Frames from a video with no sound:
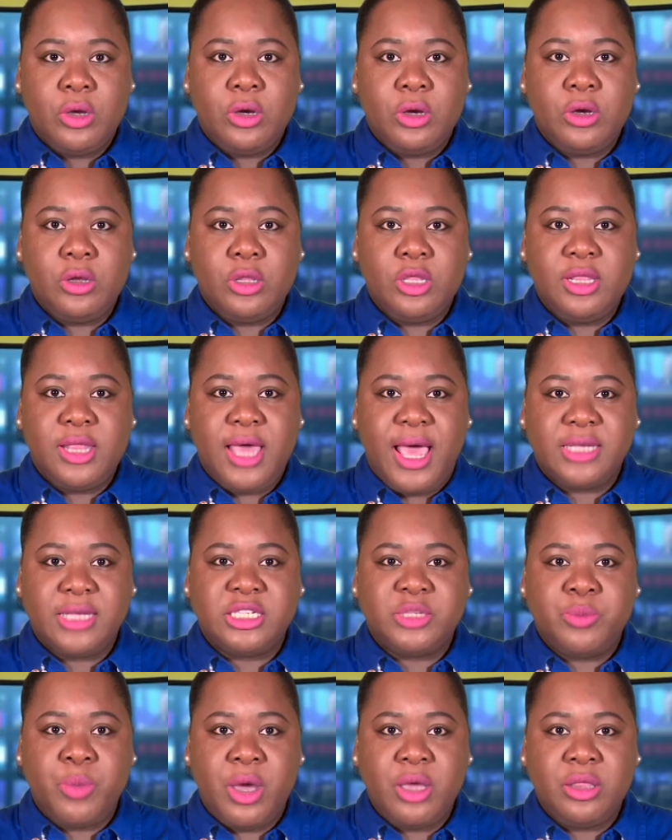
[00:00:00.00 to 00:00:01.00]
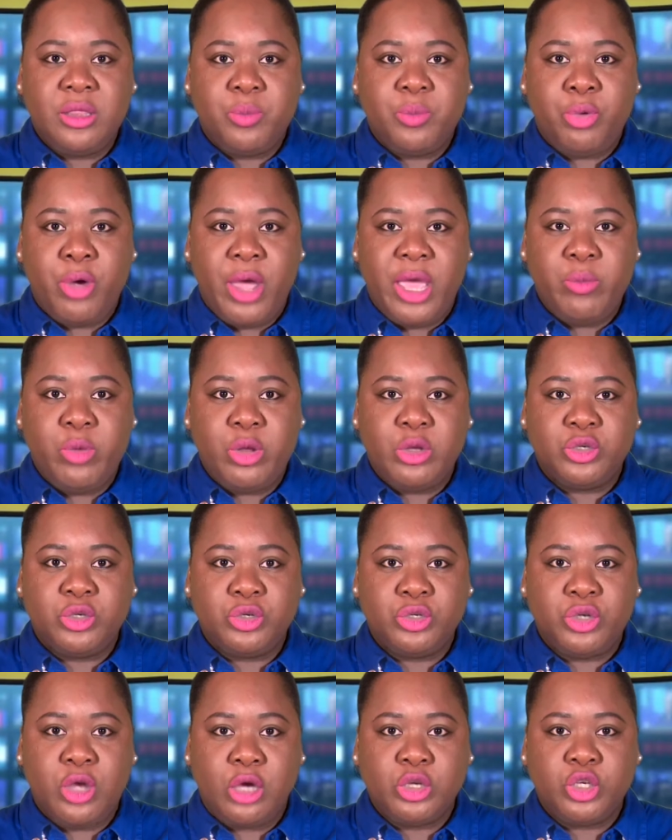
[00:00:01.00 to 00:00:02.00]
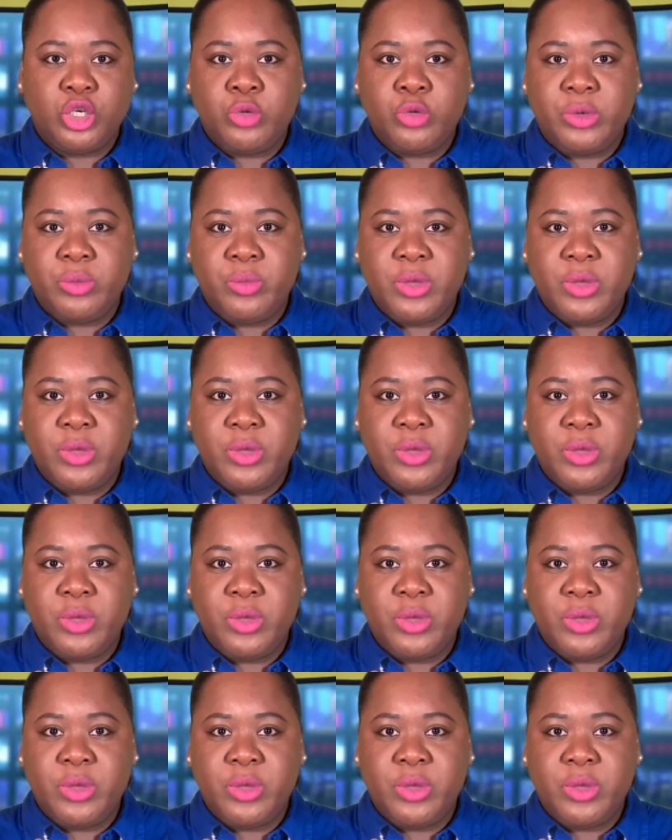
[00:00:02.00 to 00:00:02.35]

Early last month, Prime Minister Dr. Hubert